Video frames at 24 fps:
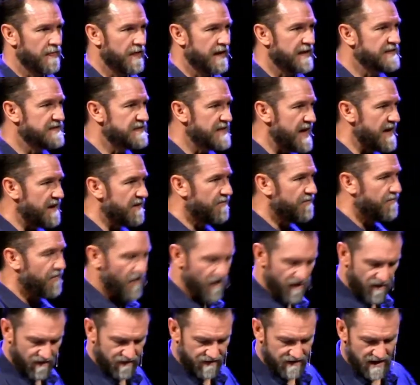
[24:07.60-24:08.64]
He's that
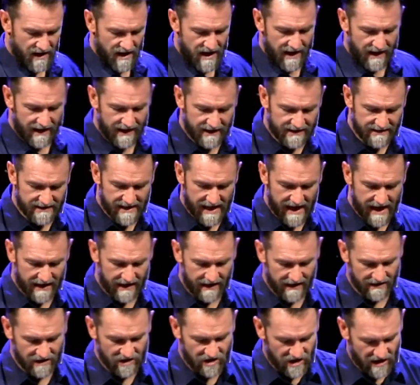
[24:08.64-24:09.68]
involved. He's
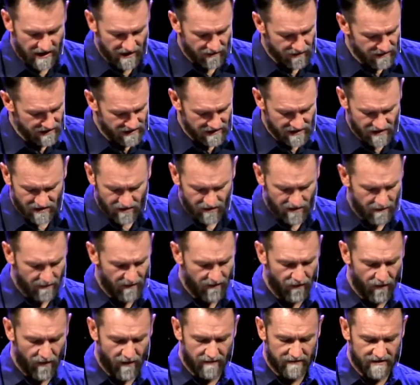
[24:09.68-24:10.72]
that generous. And so
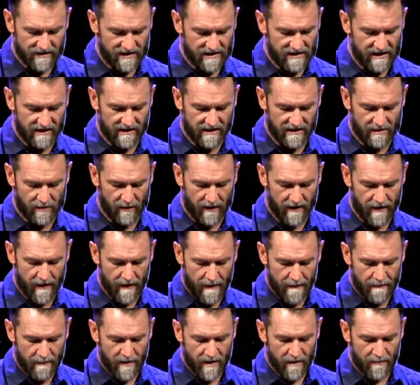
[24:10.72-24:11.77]
number 4, I would just say it this way.
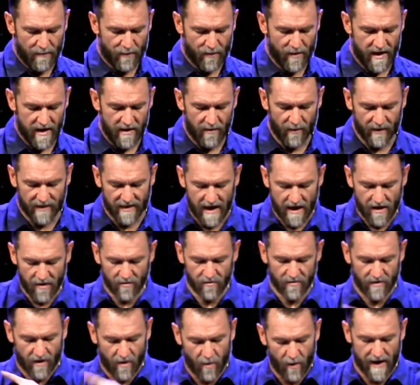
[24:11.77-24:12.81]
Pray
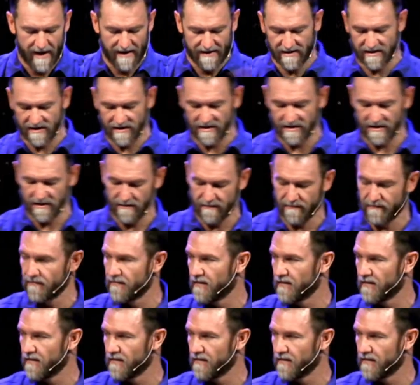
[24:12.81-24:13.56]
without requests.